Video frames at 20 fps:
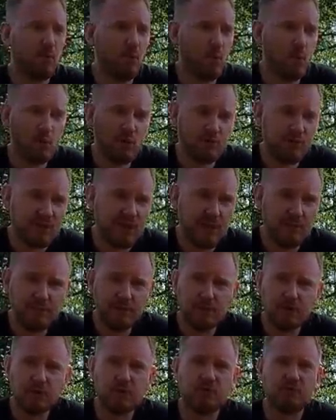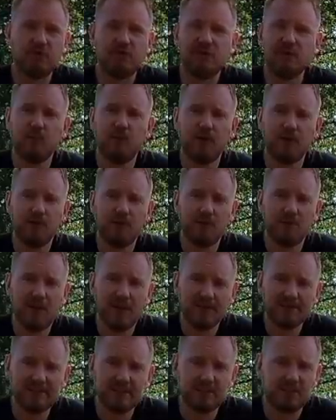all of the cabin crew obviously wearing
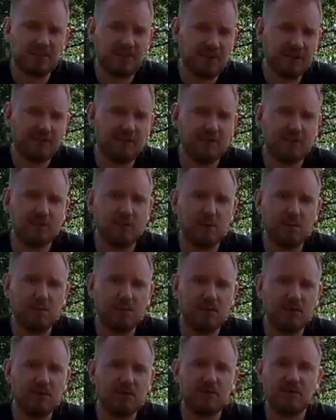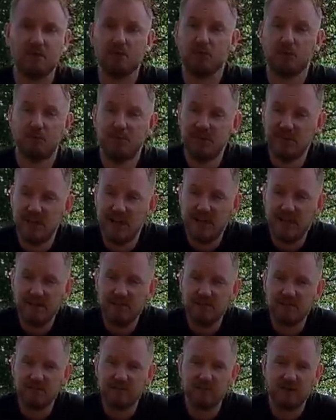mask, protective equipment. There were
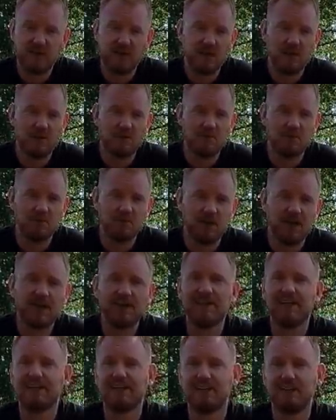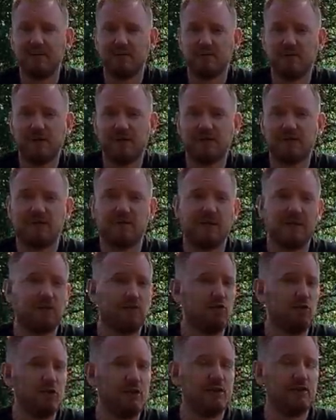PAs highlighting the fact
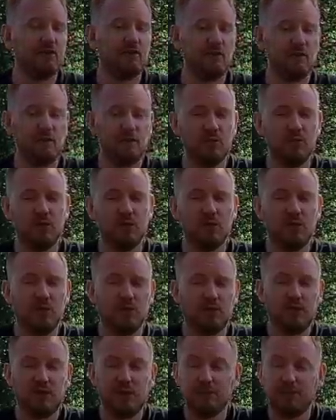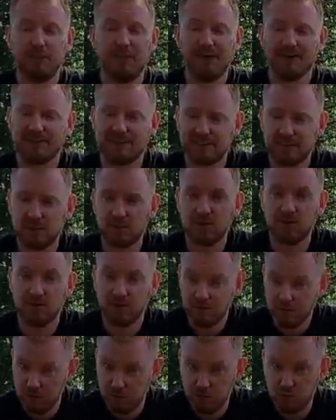that you need to keep the masks
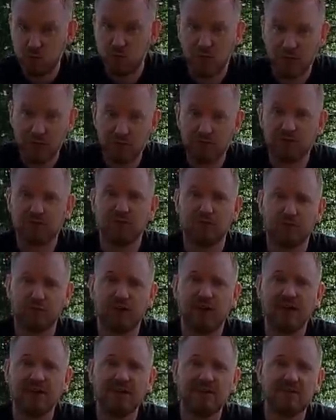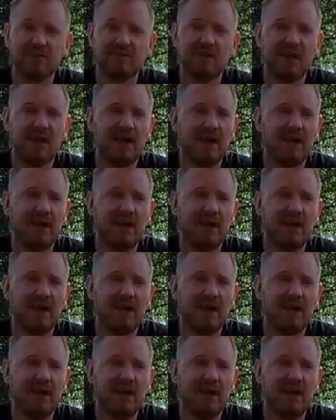on throughout the flight.